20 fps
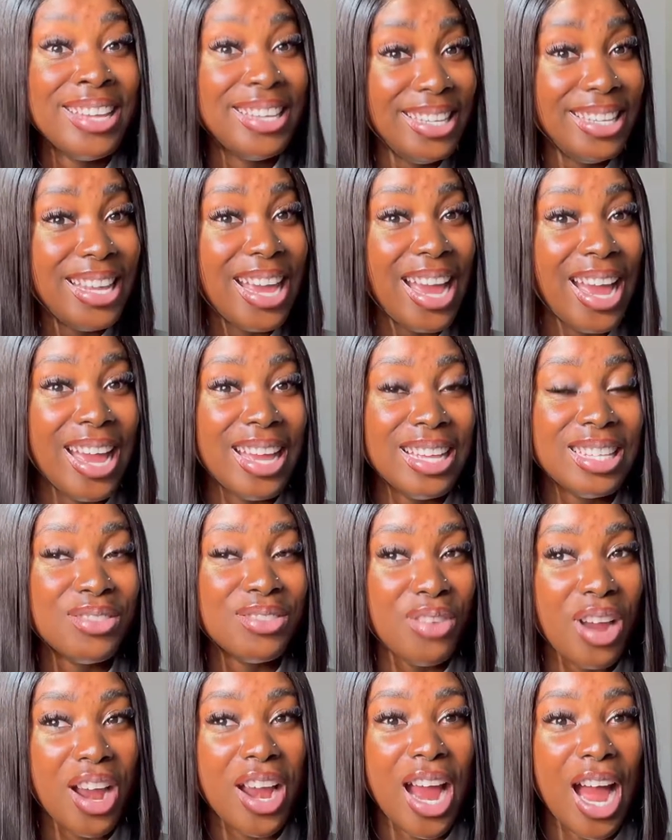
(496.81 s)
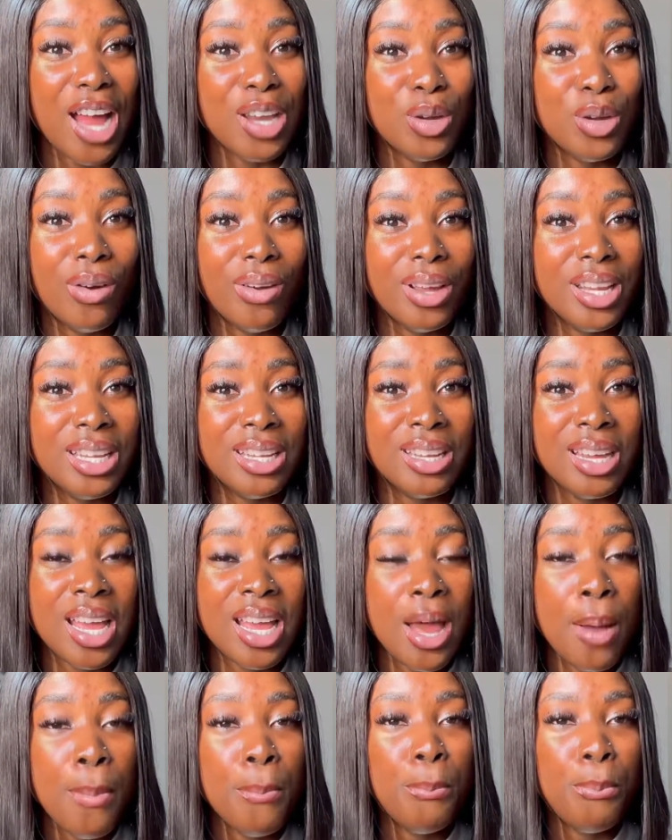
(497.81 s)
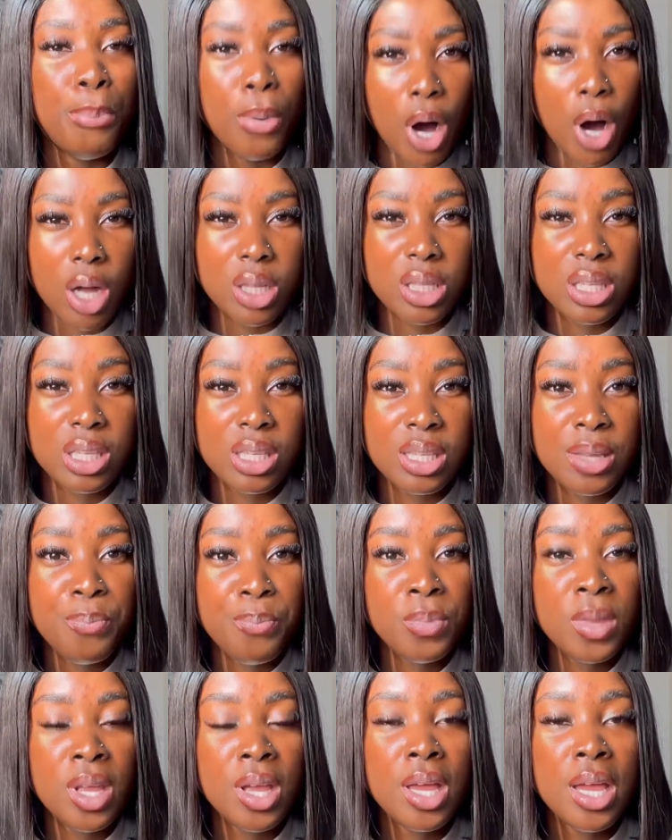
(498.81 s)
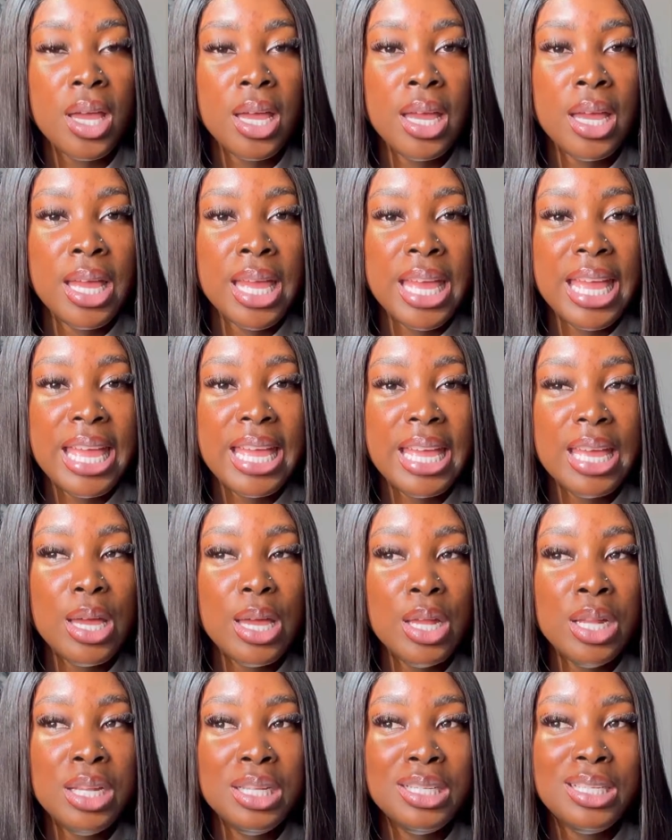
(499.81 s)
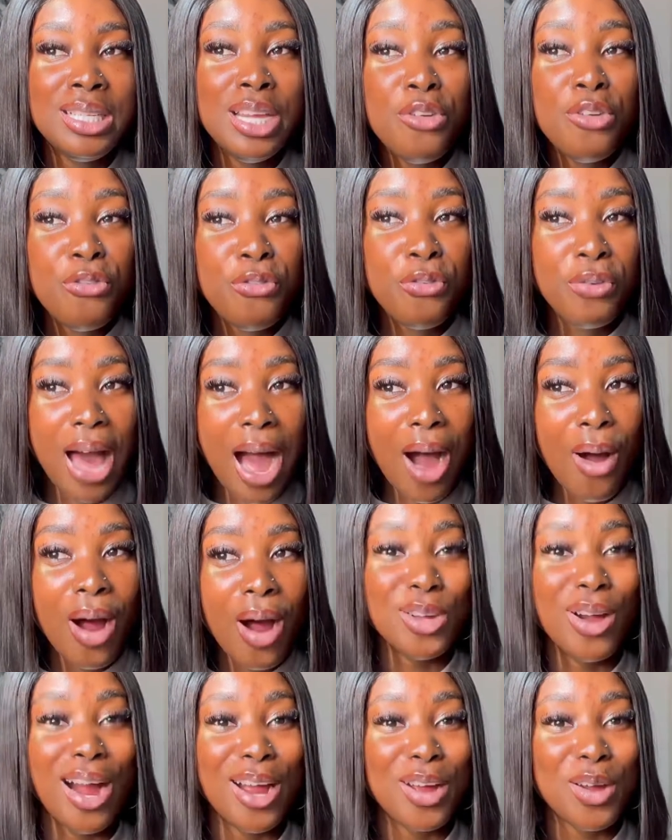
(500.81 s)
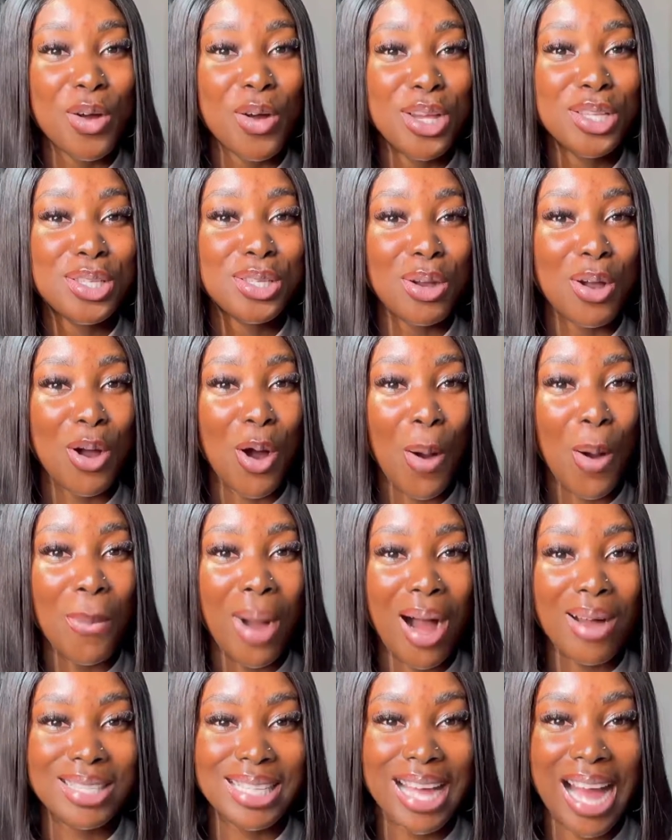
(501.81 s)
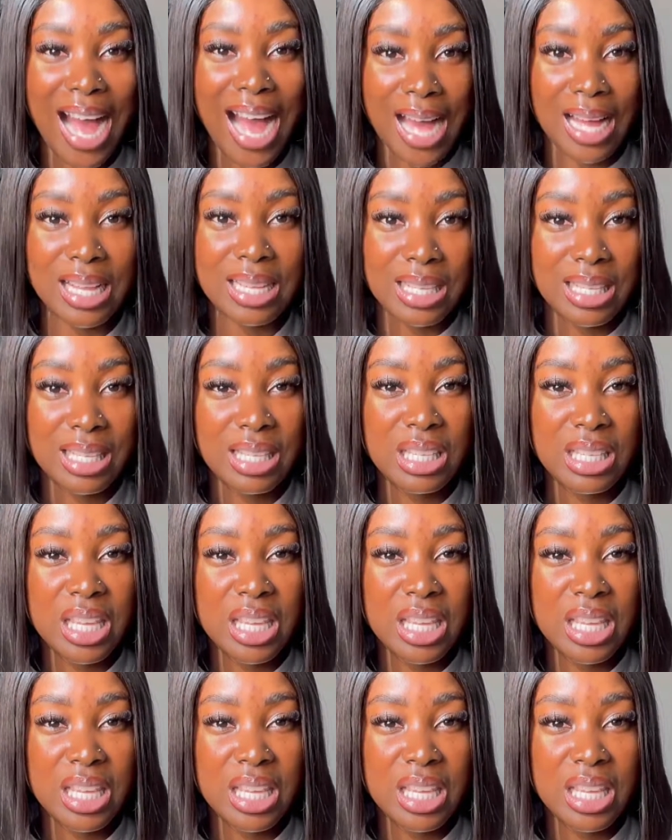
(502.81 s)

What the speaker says: Yeah, it's very annoying, but the flower are going to come out as